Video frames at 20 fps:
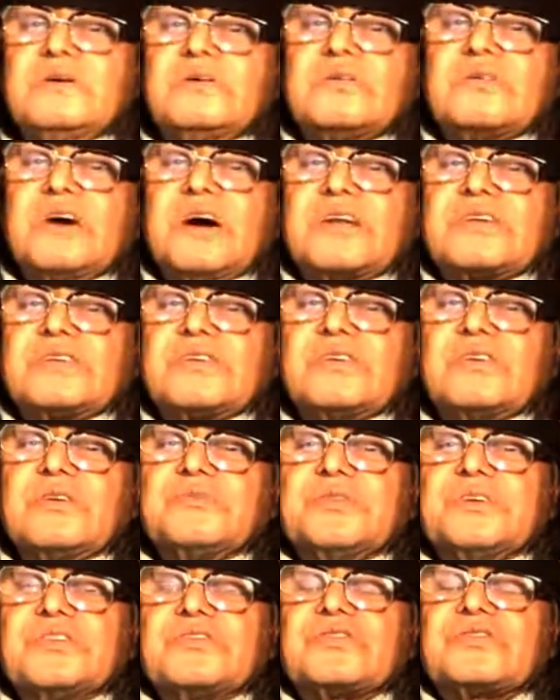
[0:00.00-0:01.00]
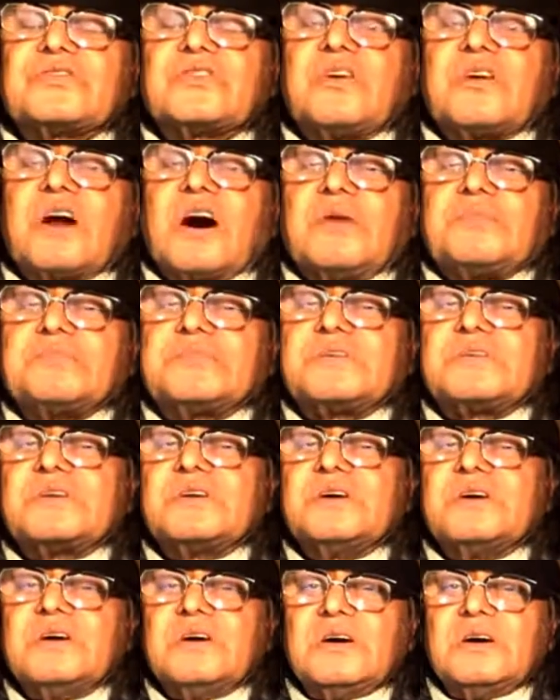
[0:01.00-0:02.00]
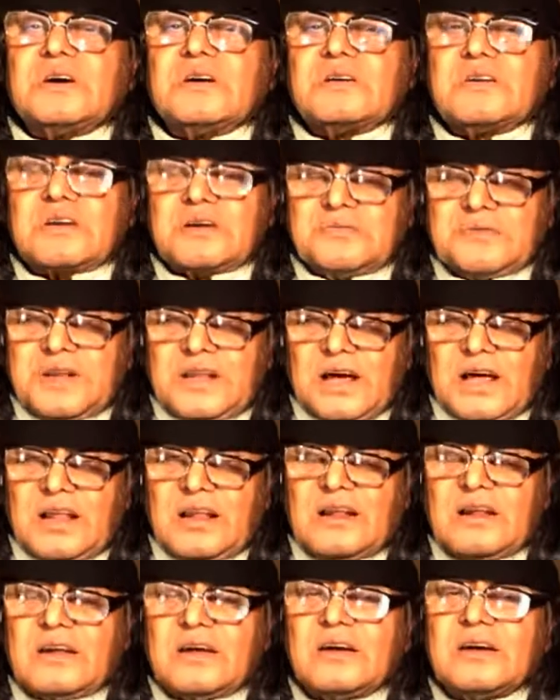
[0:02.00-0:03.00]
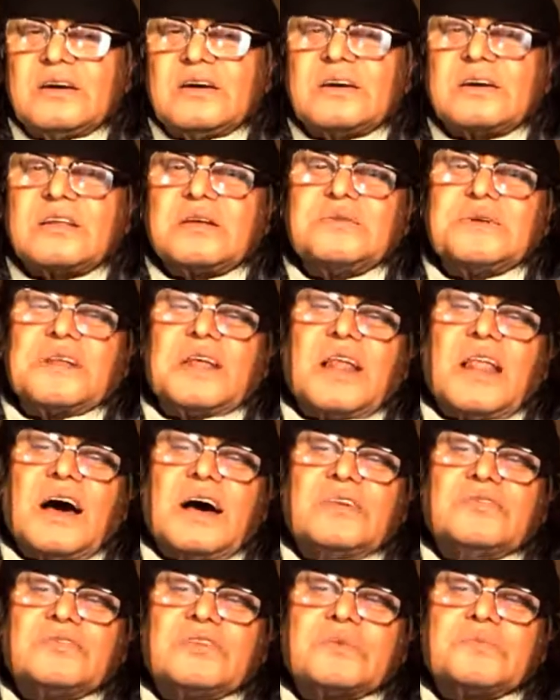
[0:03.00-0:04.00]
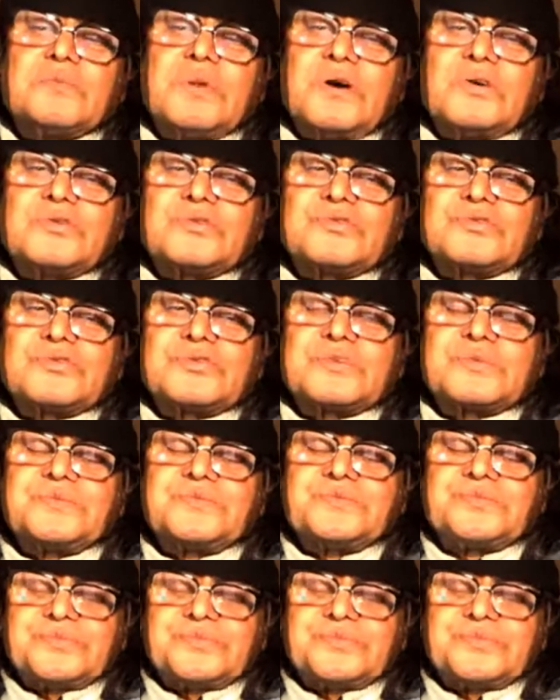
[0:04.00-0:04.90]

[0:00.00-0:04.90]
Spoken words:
to get rid of this corrupt, criminalizing post.